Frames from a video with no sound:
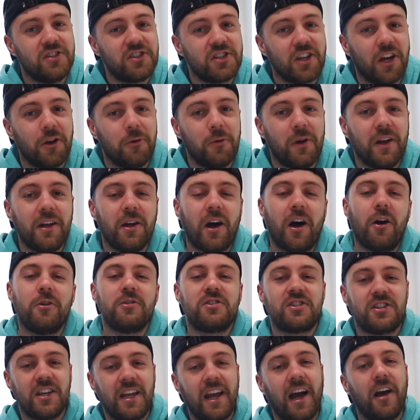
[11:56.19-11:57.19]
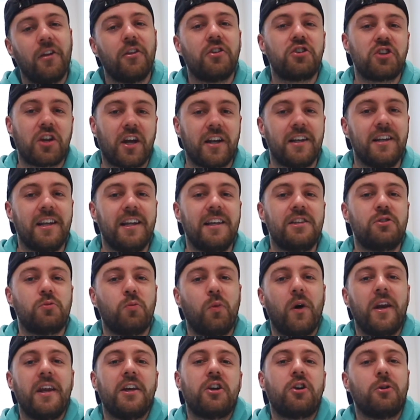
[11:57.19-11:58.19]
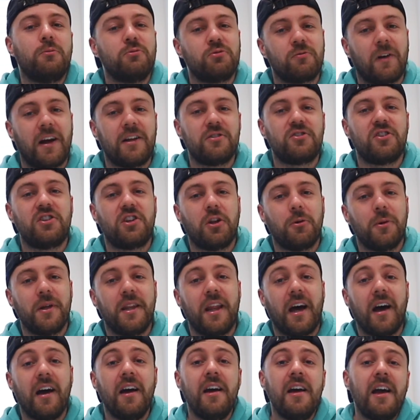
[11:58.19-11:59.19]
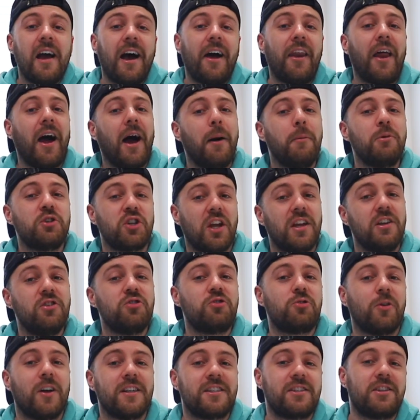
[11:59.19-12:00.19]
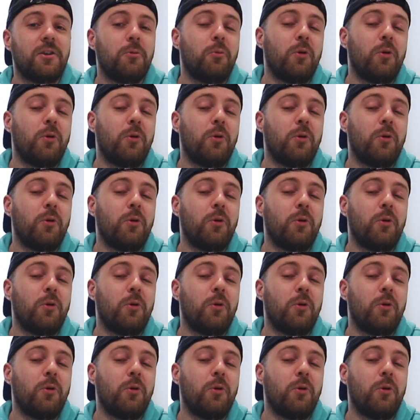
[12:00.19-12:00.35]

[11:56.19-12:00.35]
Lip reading: So I'll see how the channel is when it comes round to doing that, and how much interest there